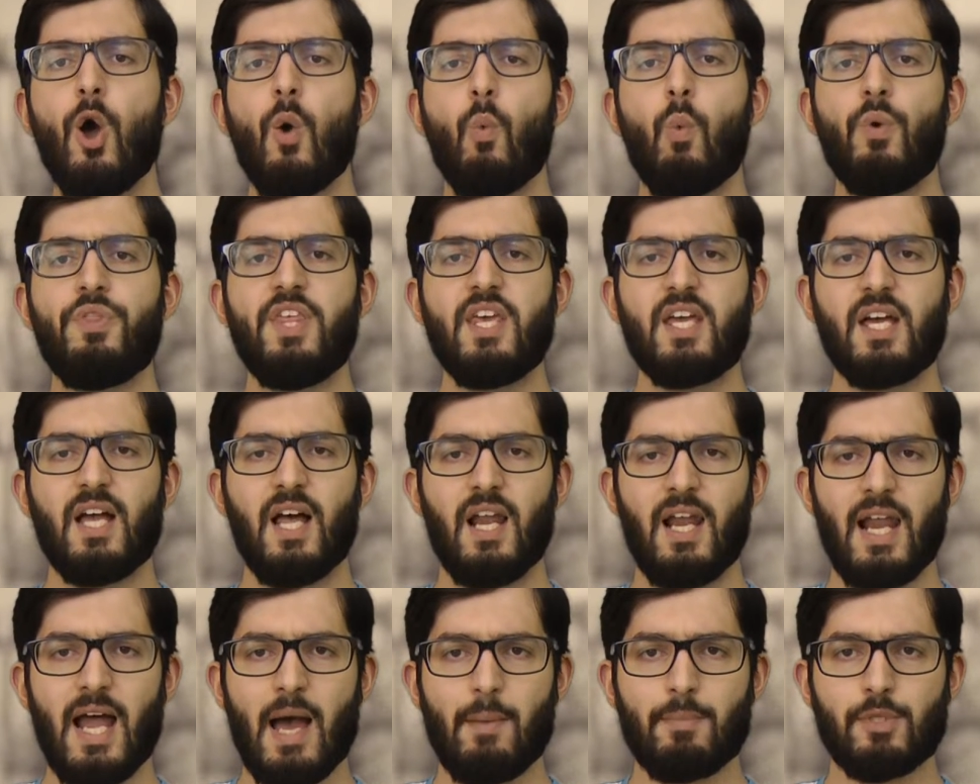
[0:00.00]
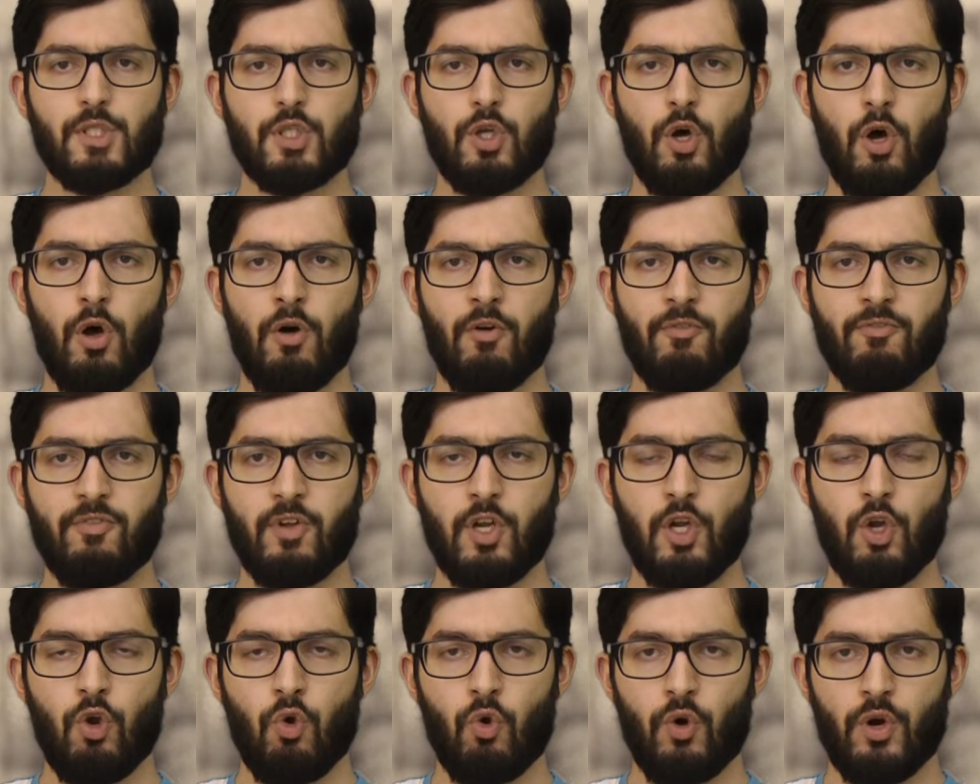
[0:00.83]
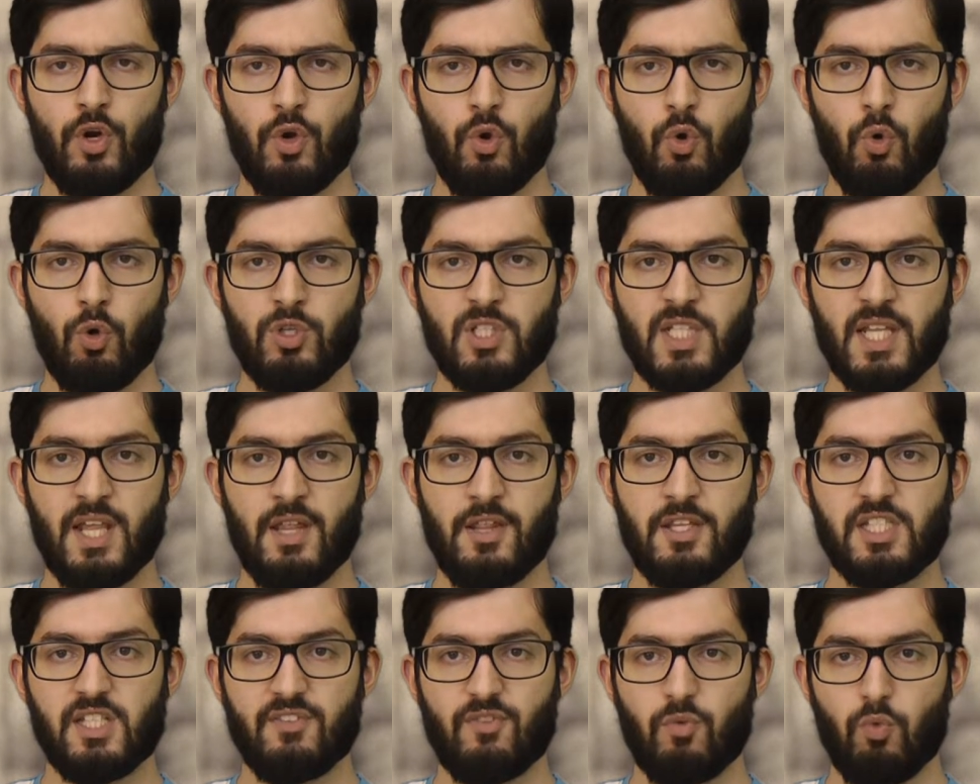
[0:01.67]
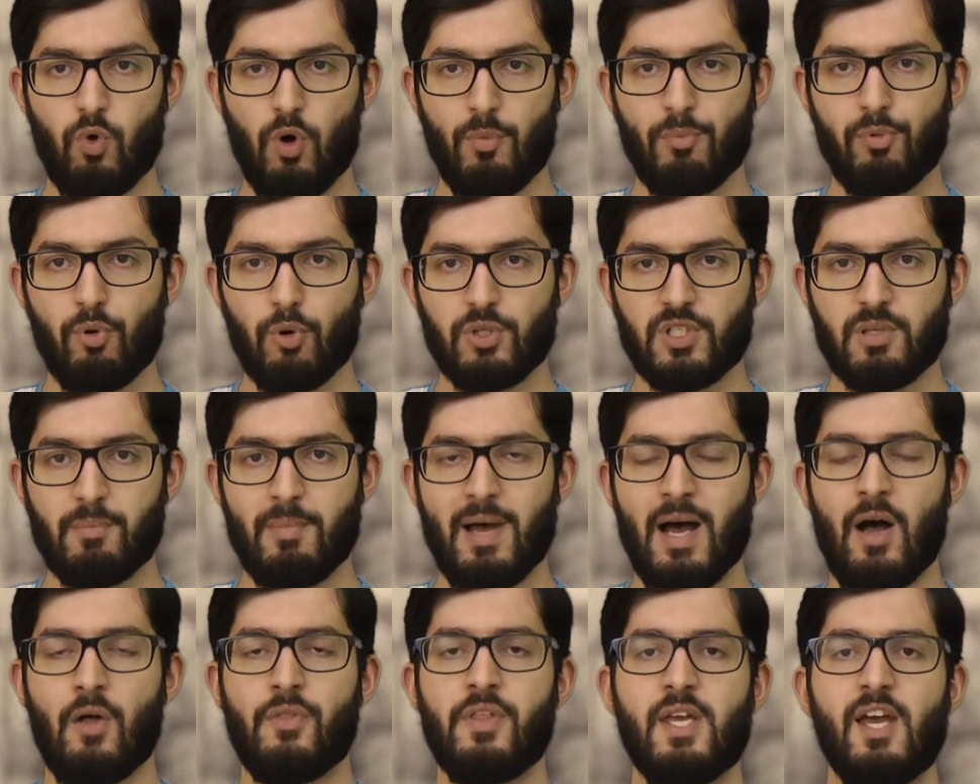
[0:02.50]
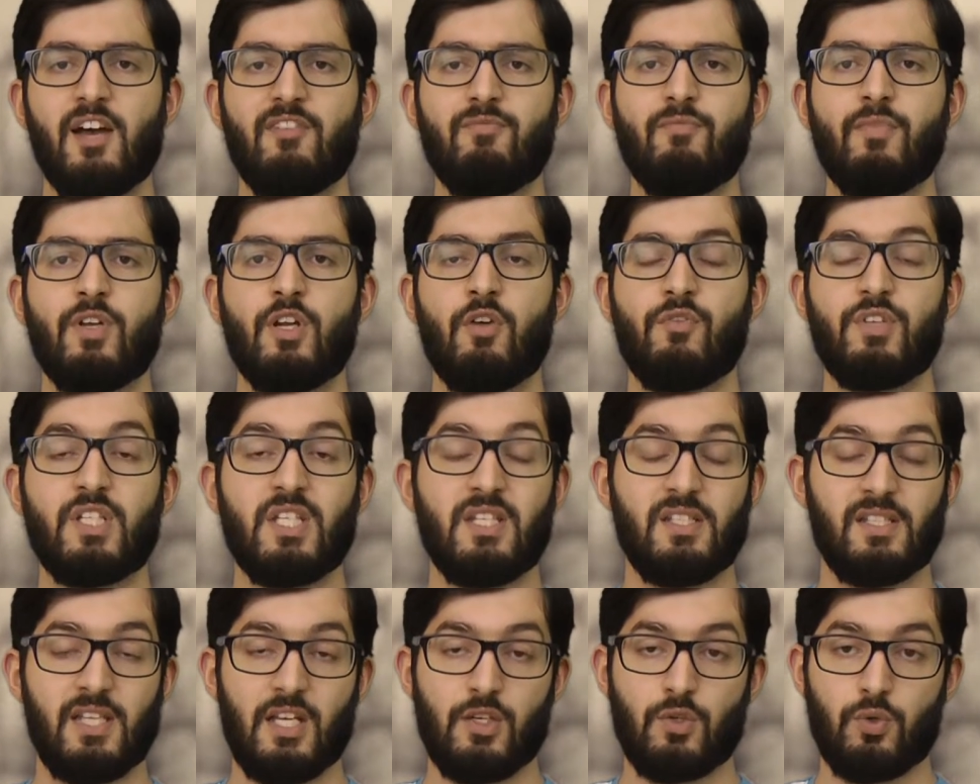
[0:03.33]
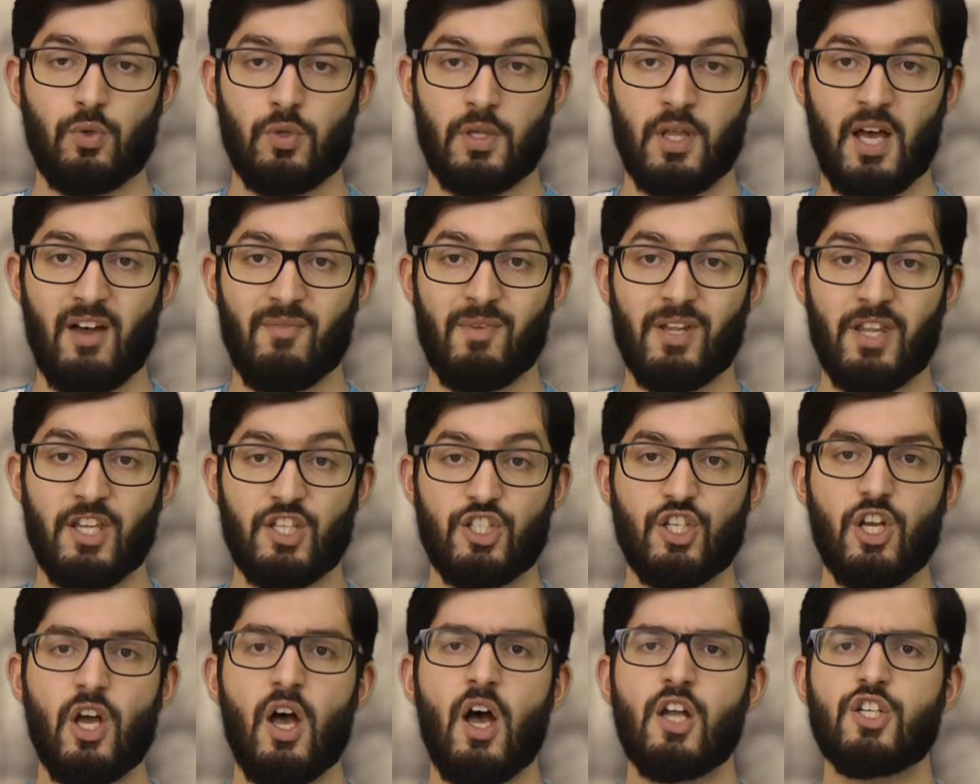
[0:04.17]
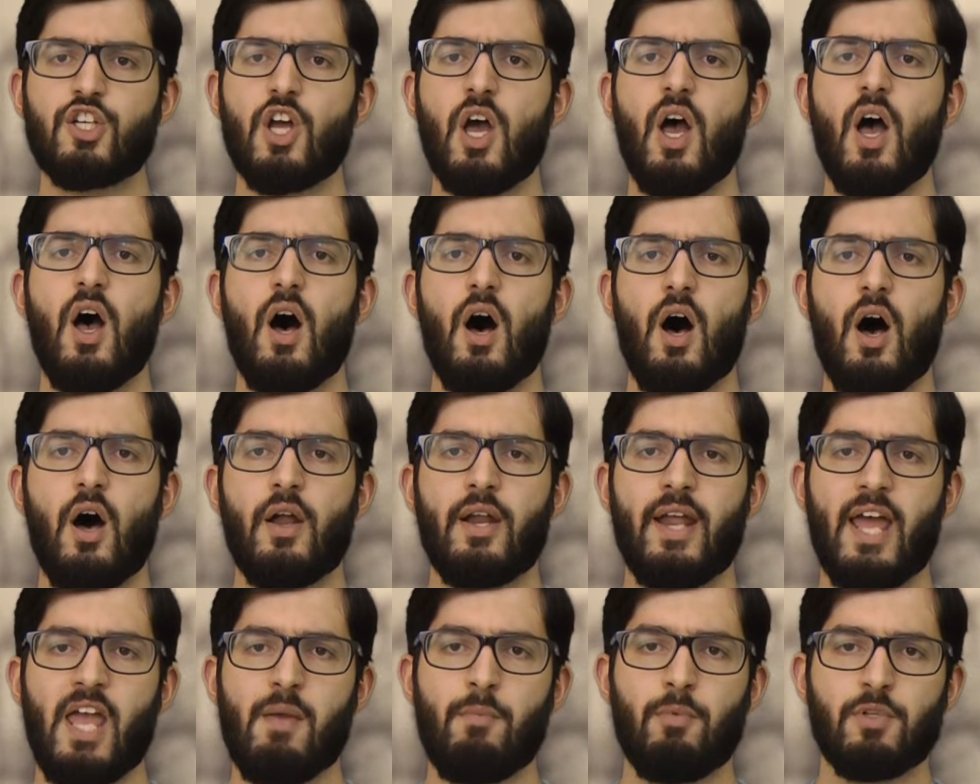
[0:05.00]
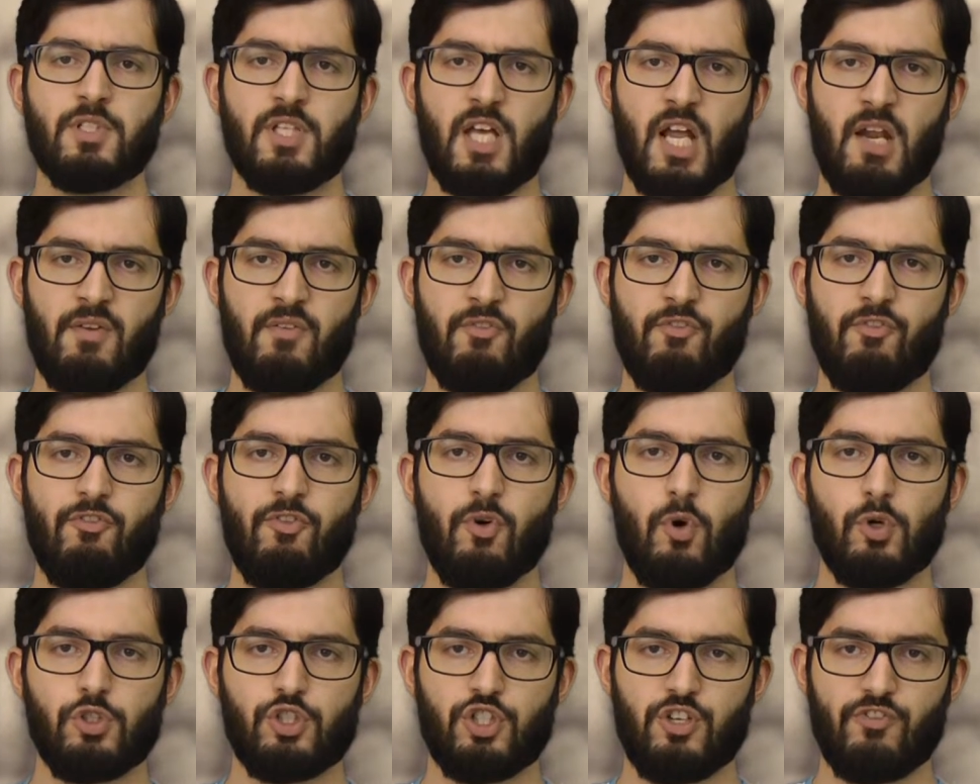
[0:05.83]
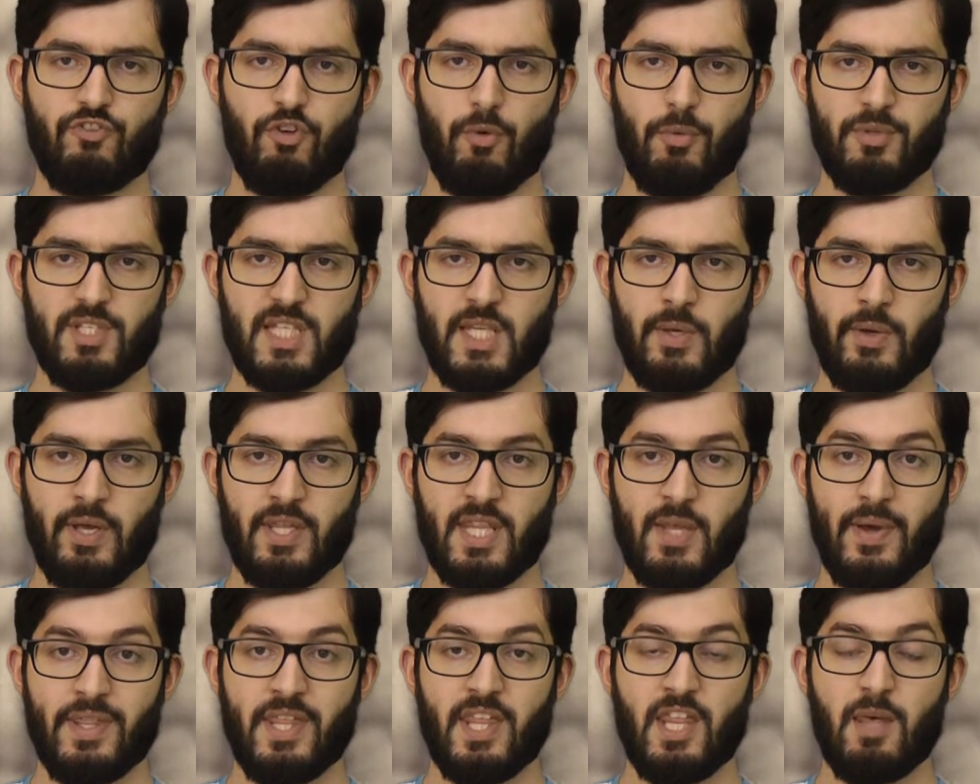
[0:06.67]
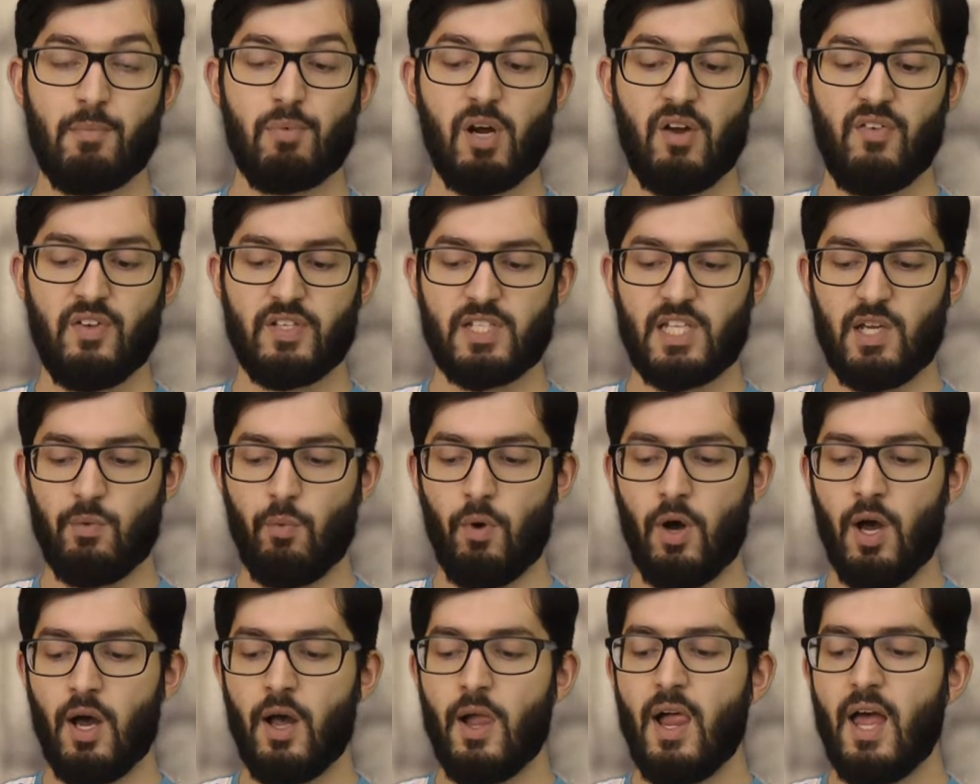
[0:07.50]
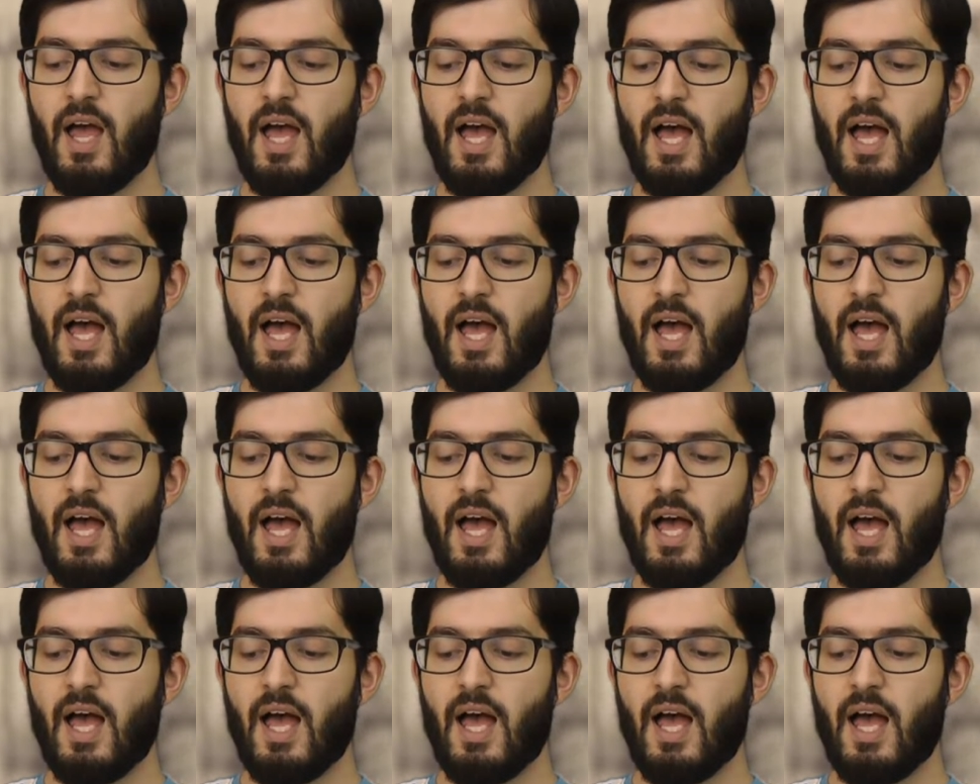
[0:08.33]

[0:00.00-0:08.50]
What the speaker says: With the collapse of law and order that the Civil War brought about, the government, obviously the government and the church, aren't able to kind of enforce uniformity in the way that they previously were.